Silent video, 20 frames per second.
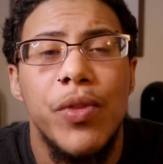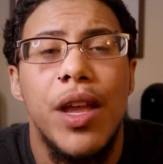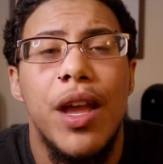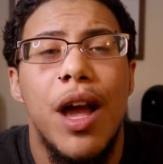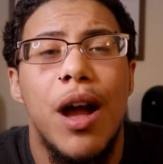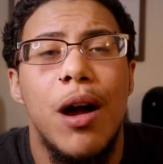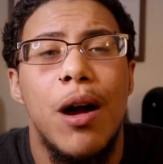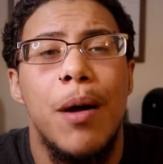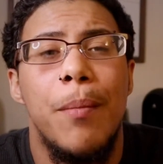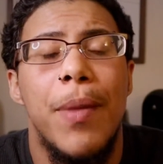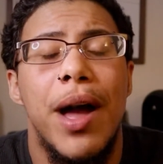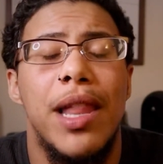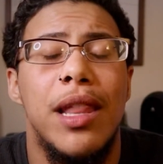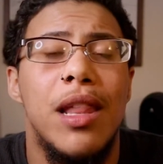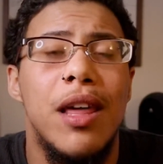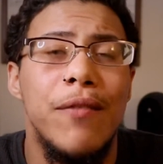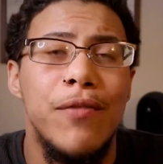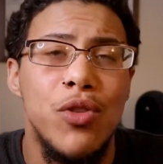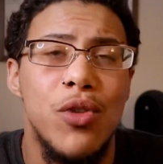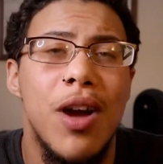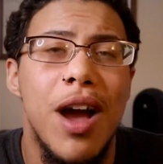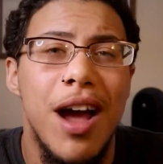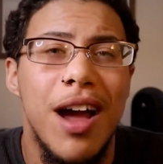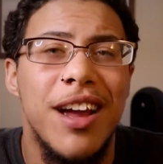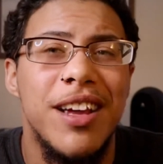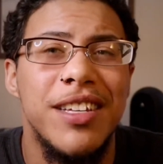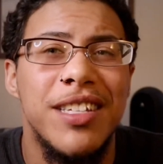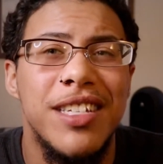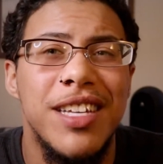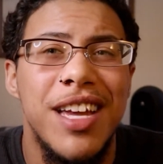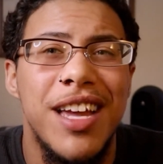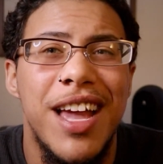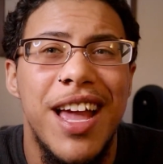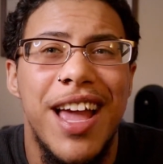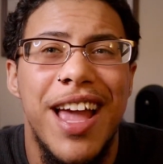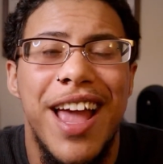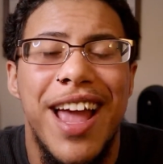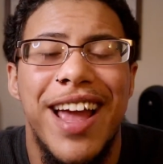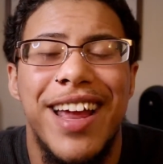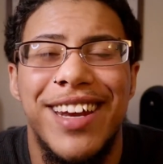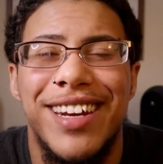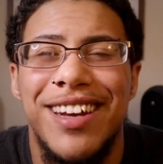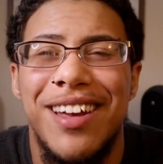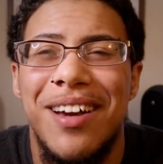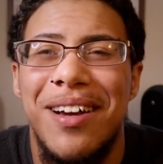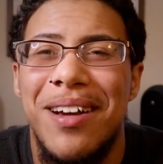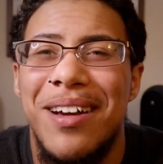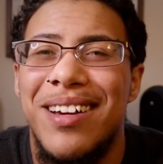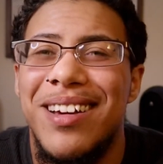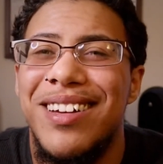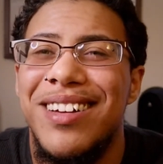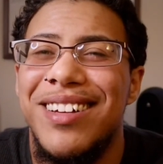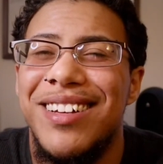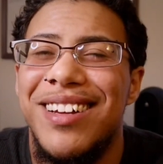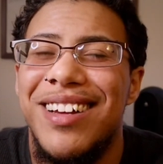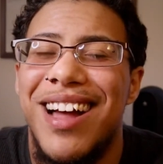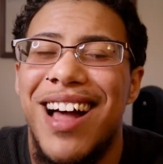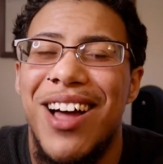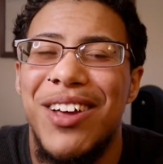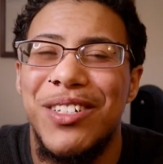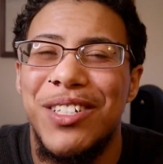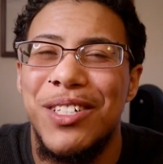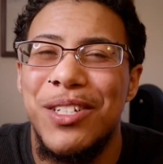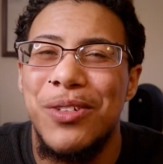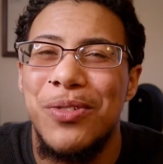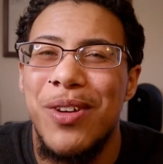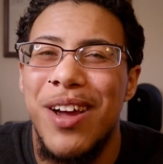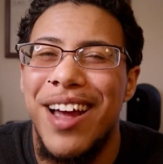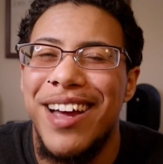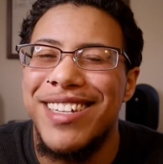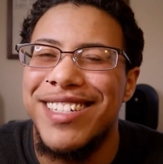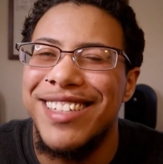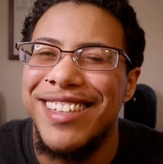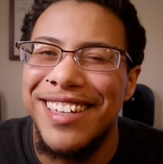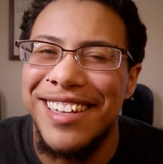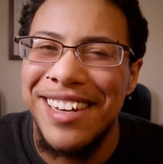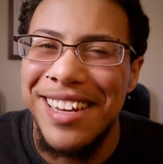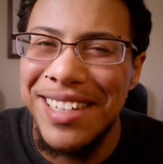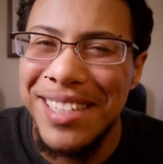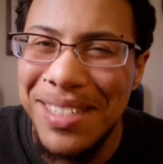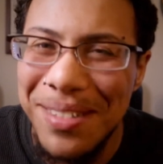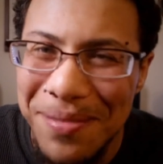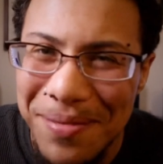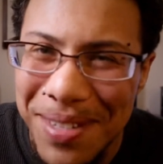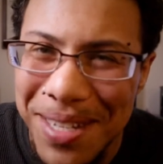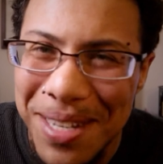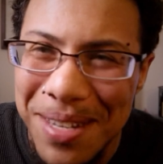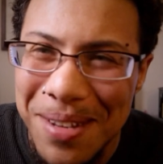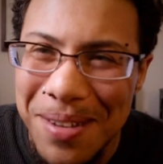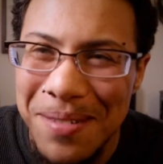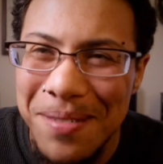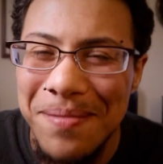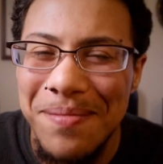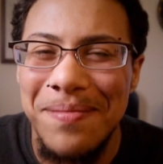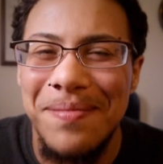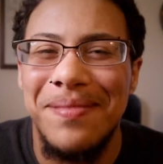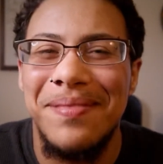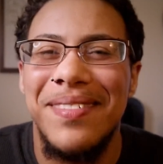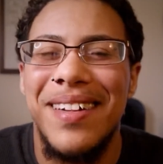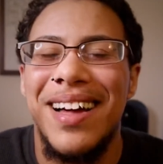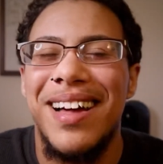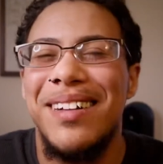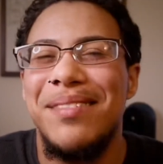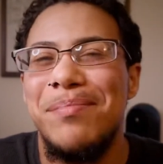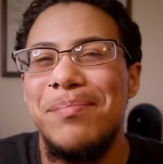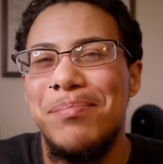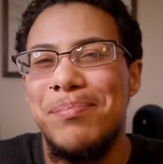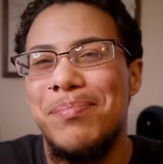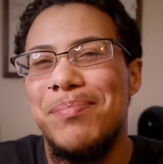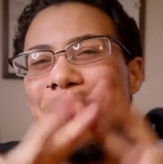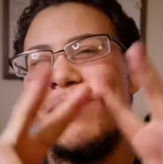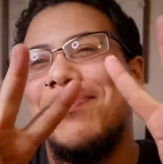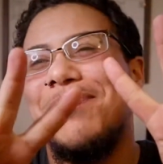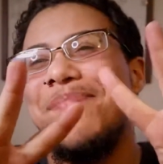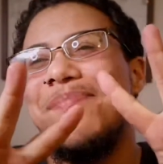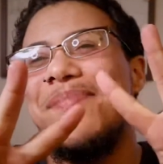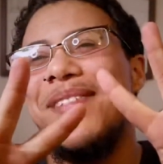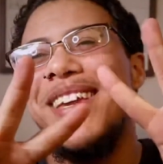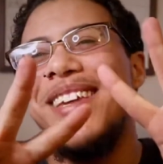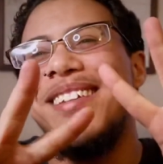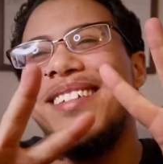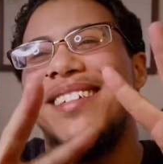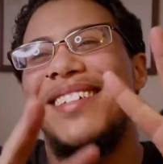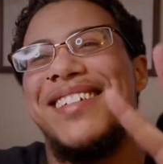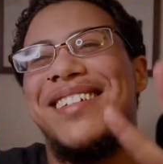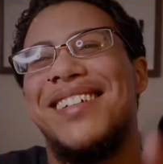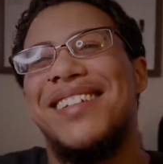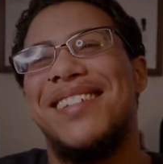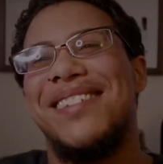Um, I love you guys, and uh, I'll see you guys in the next video. Peace.